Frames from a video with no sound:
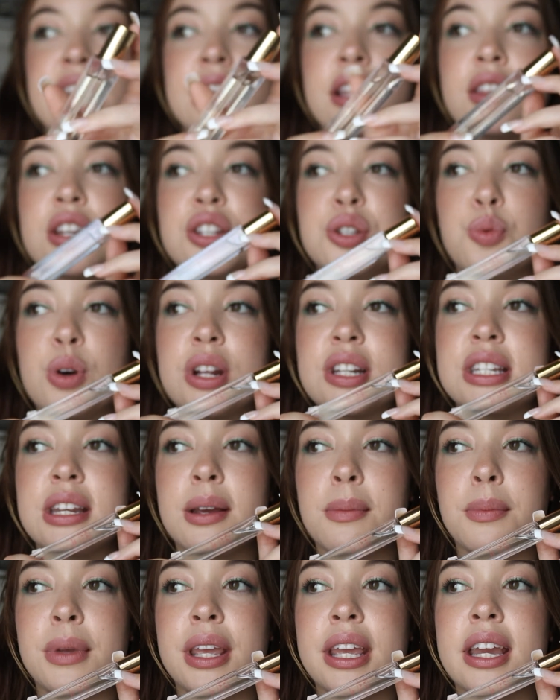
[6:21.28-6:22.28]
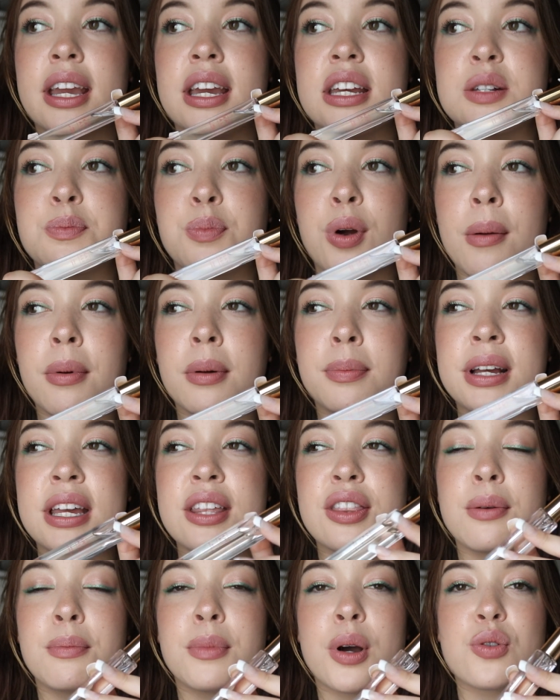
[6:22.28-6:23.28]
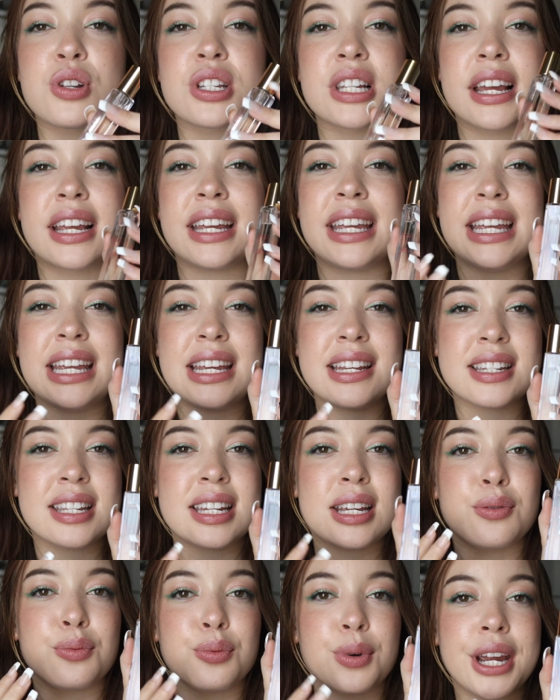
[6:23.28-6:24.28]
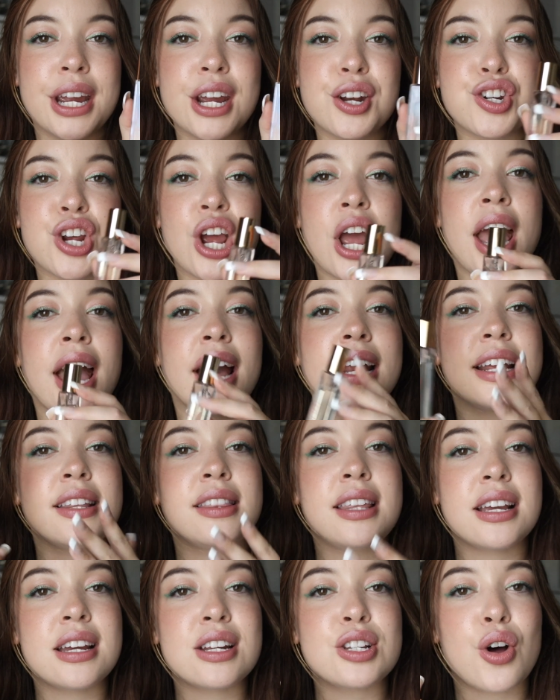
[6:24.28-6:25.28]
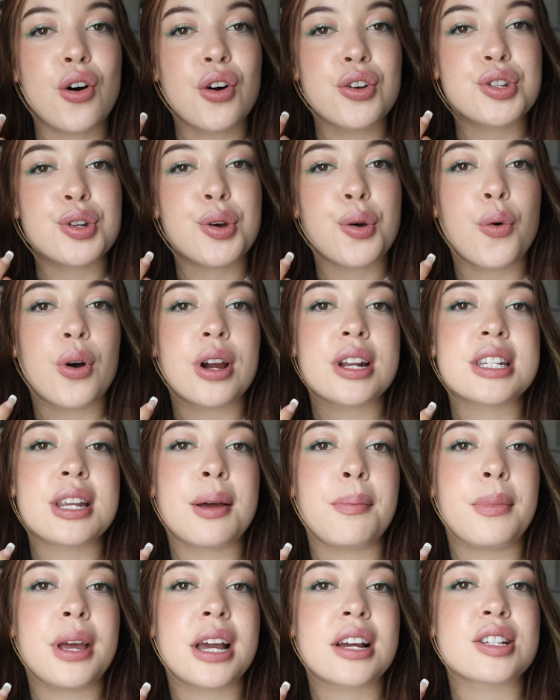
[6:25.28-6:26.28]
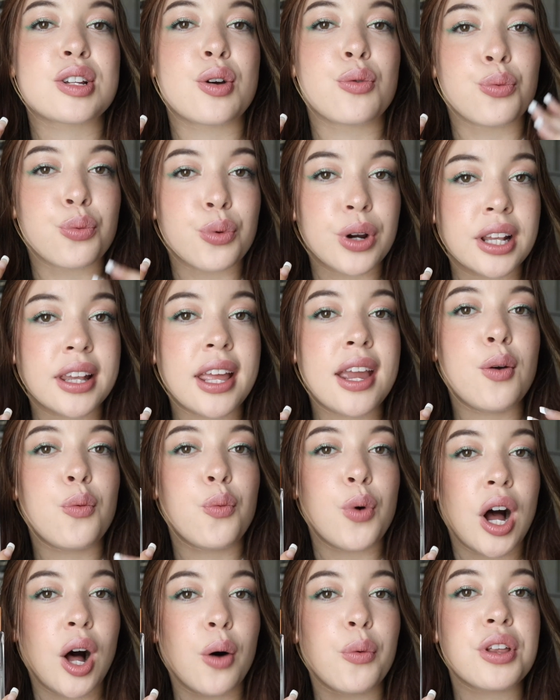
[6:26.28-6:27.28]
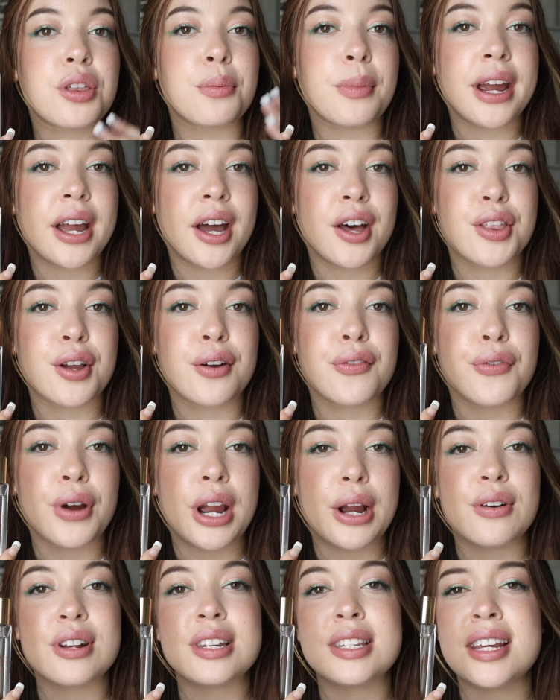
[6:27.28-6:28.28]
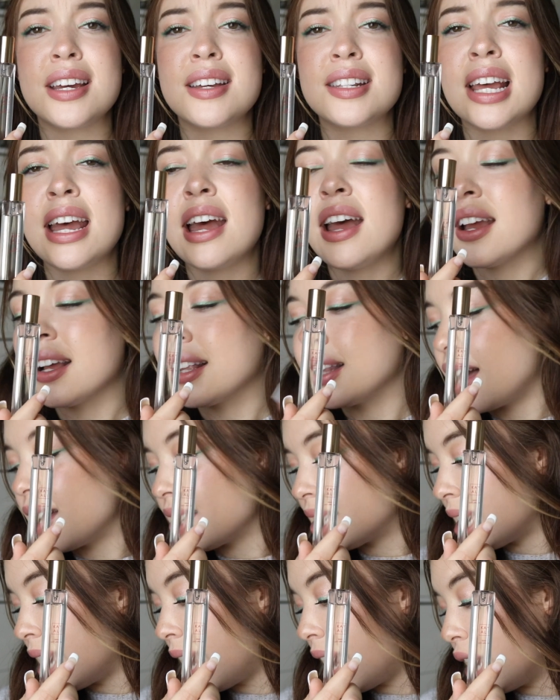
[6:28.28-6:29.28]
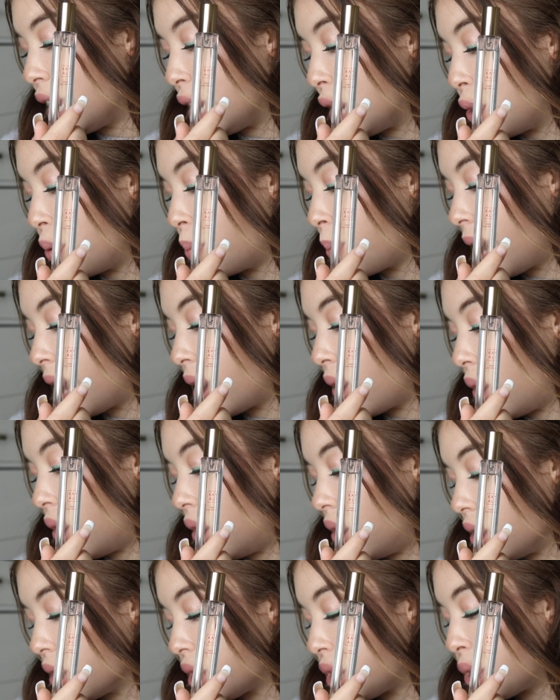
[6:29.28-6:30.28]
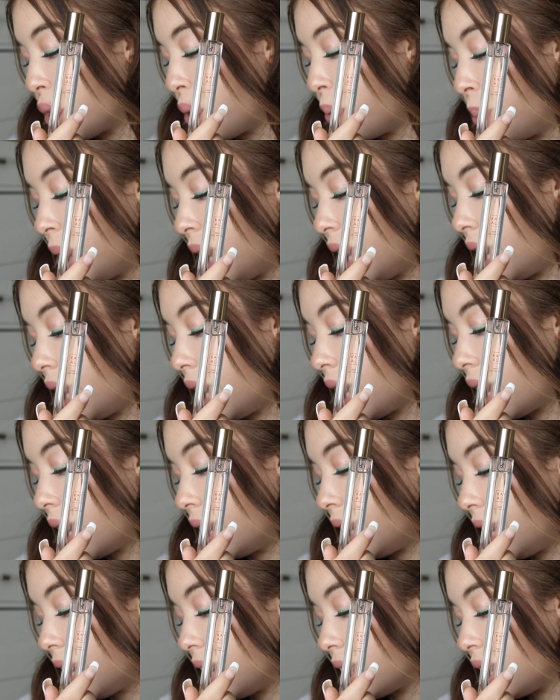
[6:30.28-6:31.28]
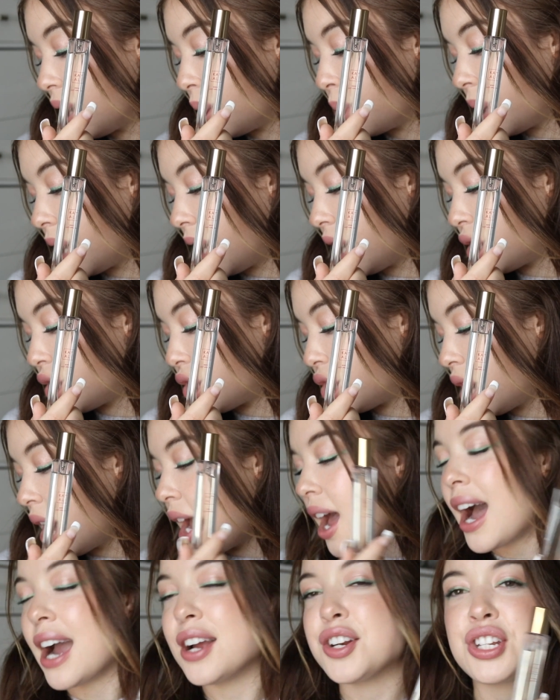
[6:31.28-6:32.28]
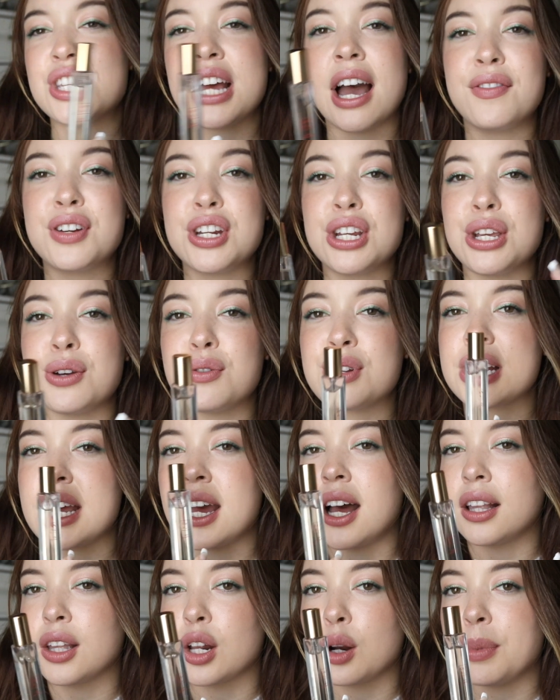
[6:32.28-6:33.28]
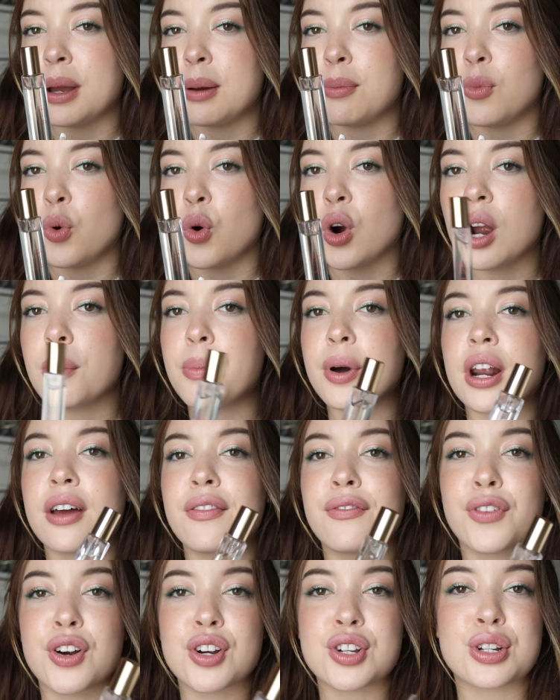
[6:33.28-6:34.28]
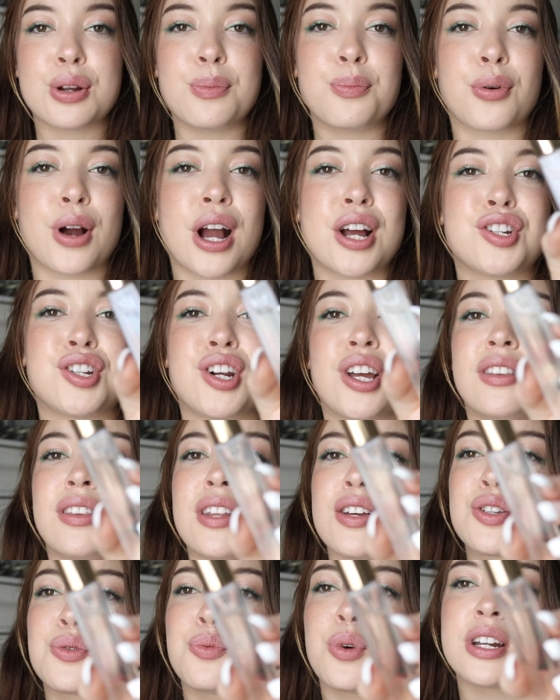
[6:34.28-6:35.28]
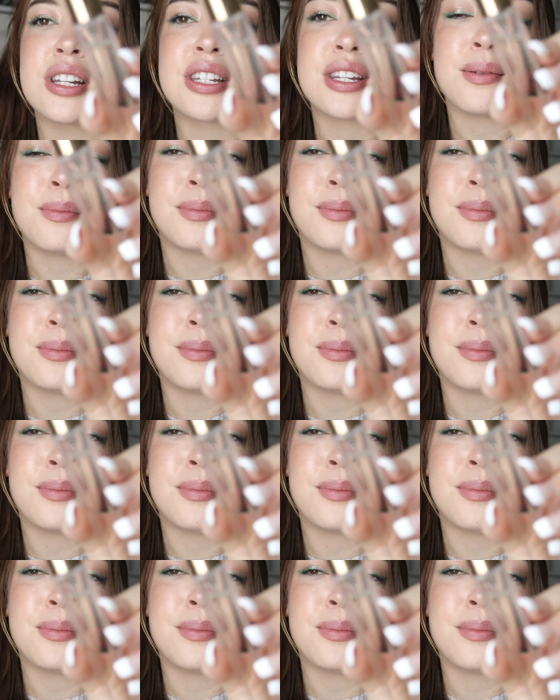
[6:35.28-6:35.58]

like this one to me is probably the most like easy reach, and I think it's also going to mix really well with my other fragrances. Glossier might also be an easy reach. I just have to use it a little bit more, but on first impression, this one to